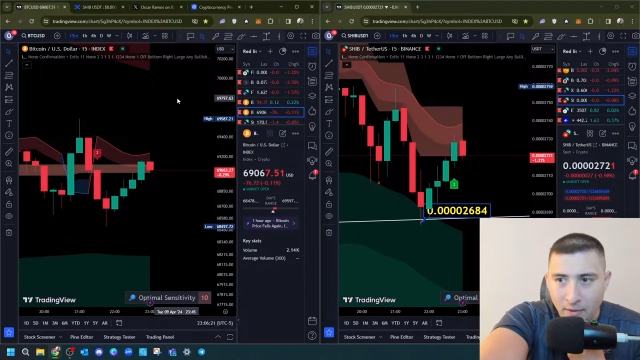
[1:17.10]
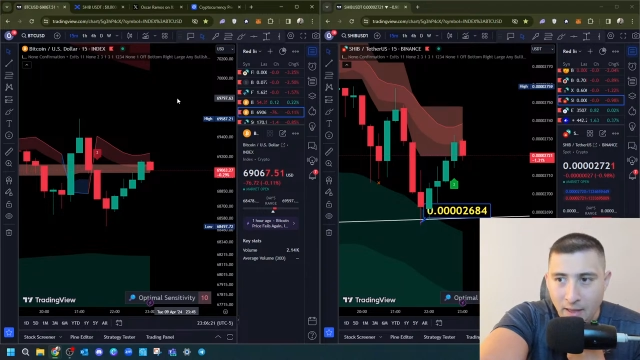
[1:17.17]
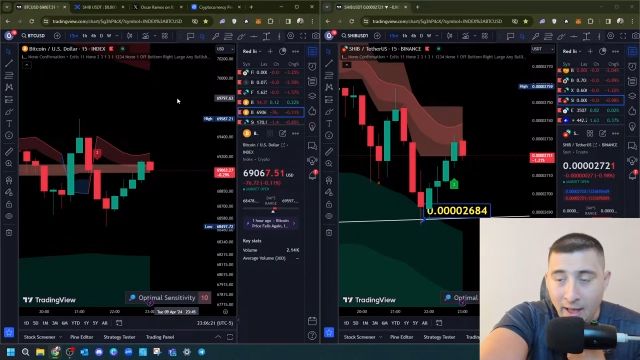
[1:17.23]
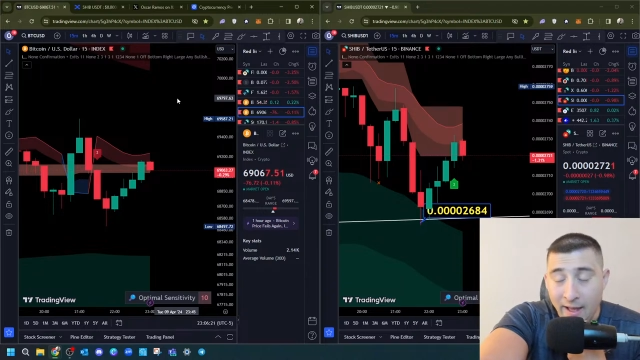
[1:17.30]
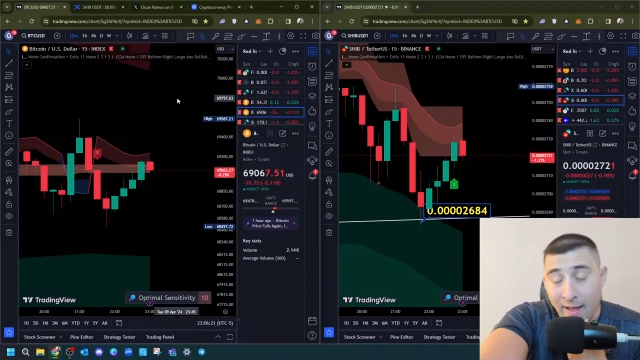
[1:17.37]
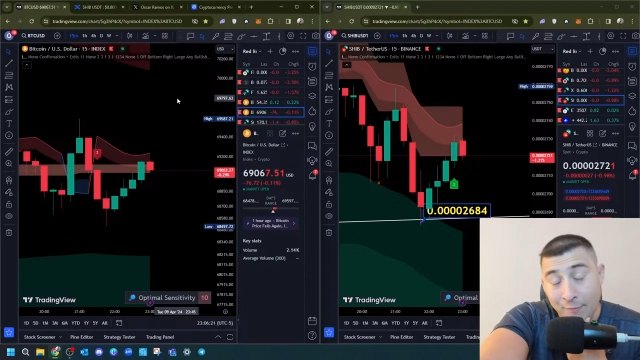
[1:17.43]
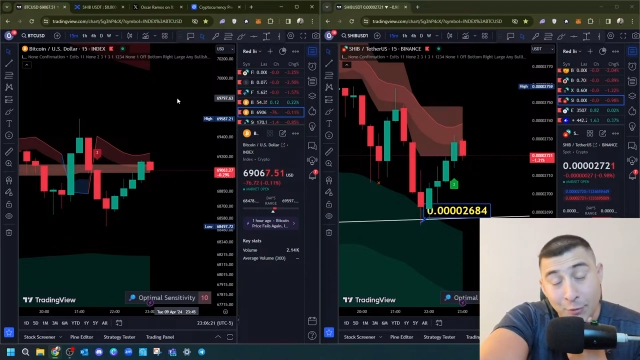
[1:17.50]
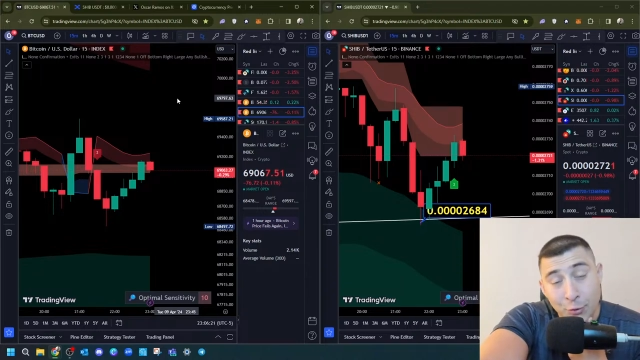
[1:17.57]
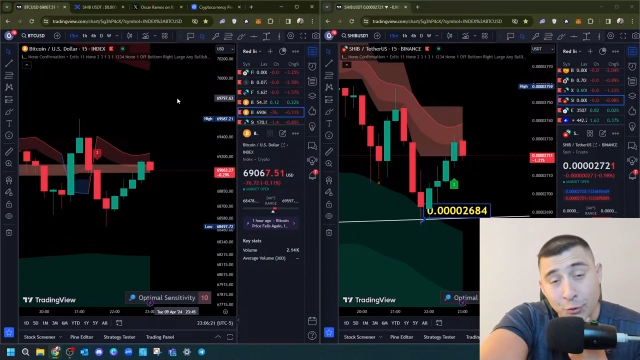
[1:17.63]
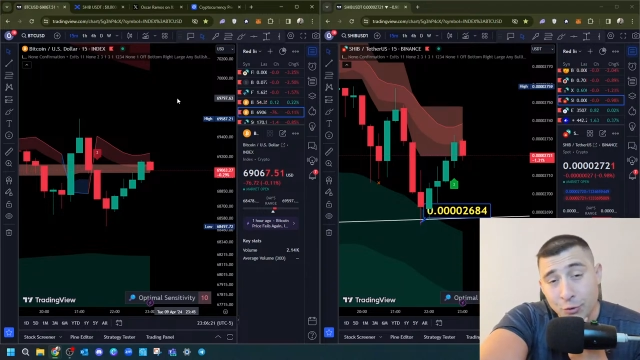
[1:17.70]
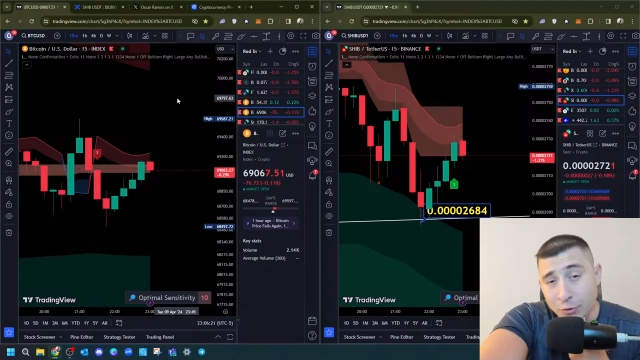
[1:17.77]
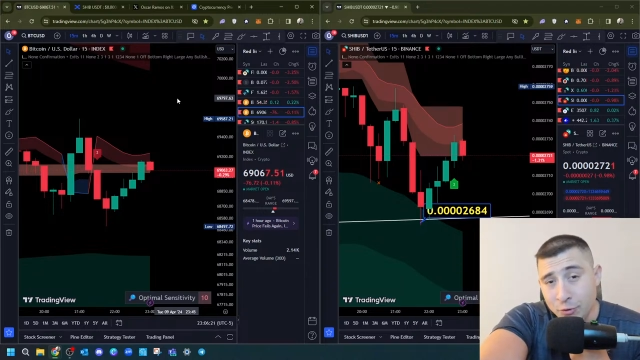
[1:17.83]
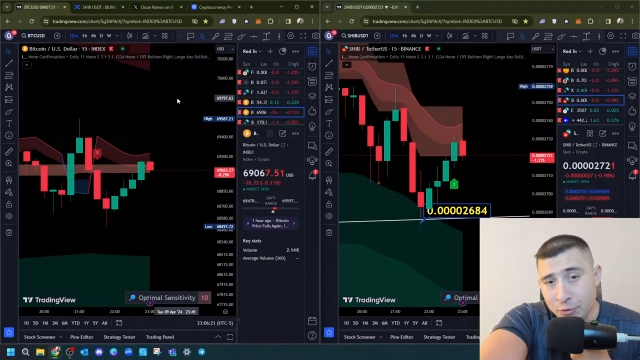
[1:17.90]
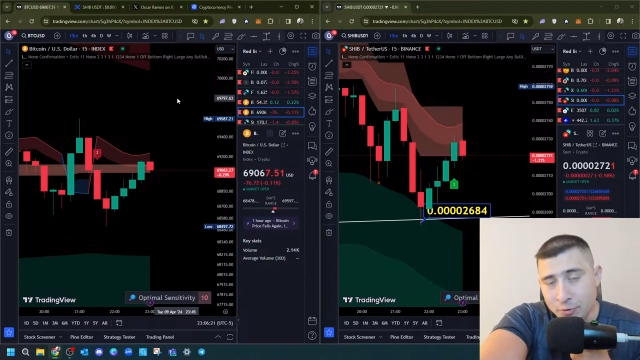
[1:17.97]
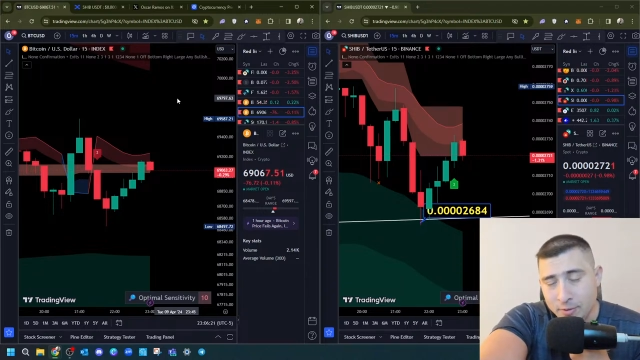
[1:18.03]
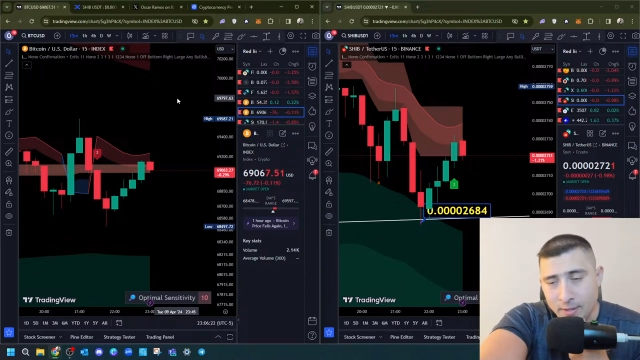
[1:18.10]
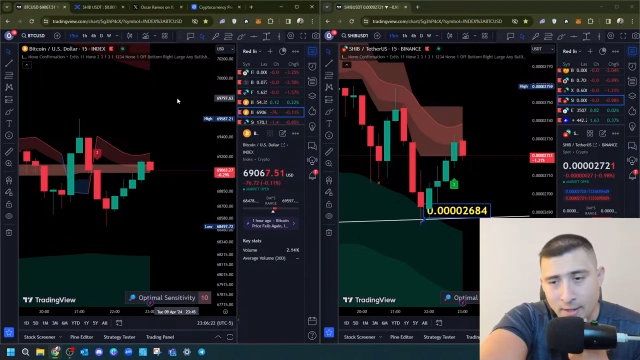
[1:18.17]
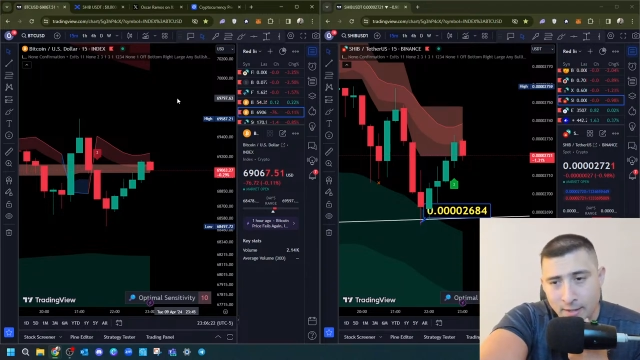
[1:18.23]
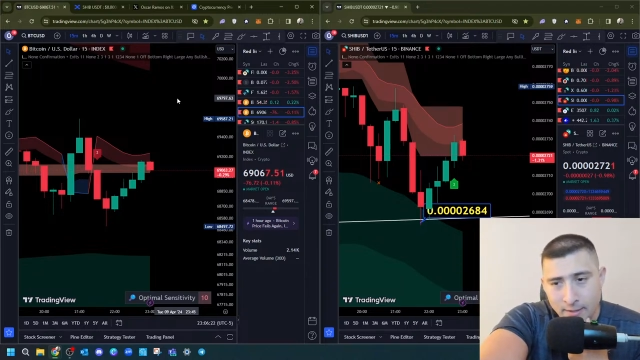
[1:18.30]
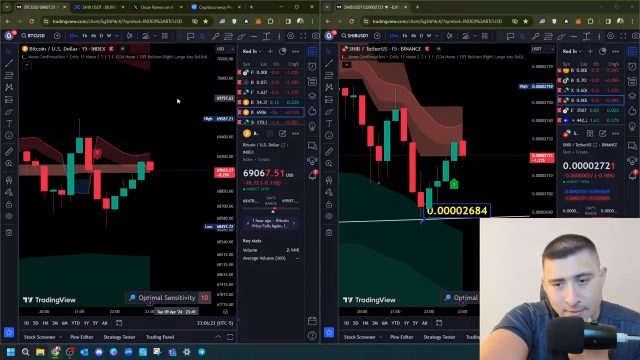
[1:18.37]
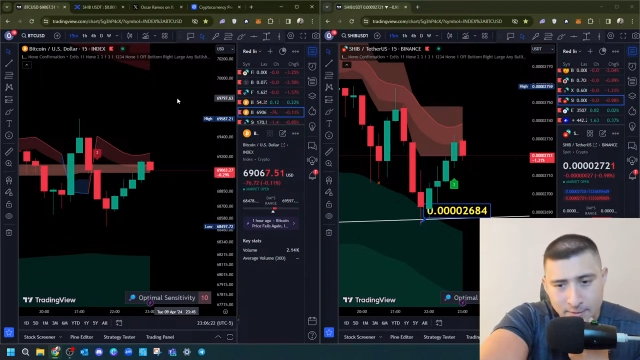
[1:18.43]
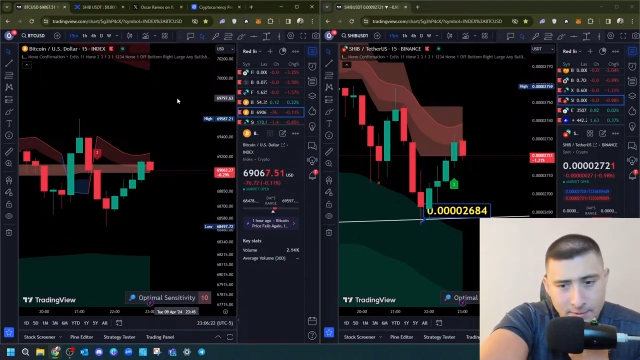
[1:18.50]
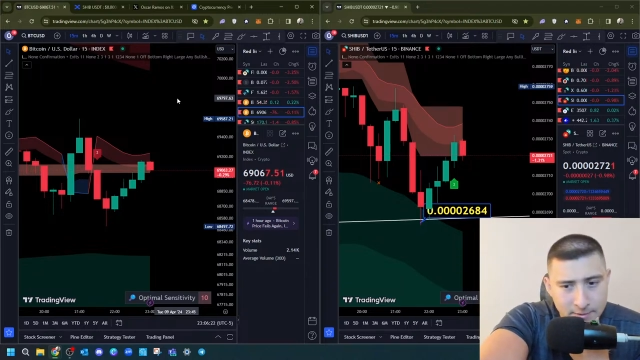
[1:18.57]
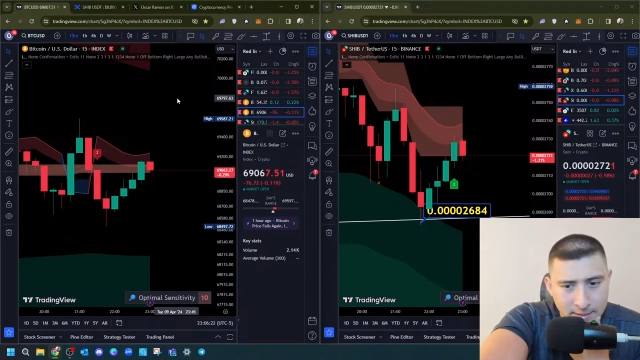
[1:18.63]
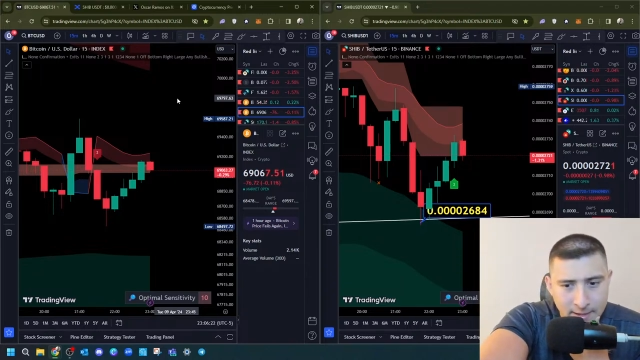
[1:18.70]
I have good news, guys.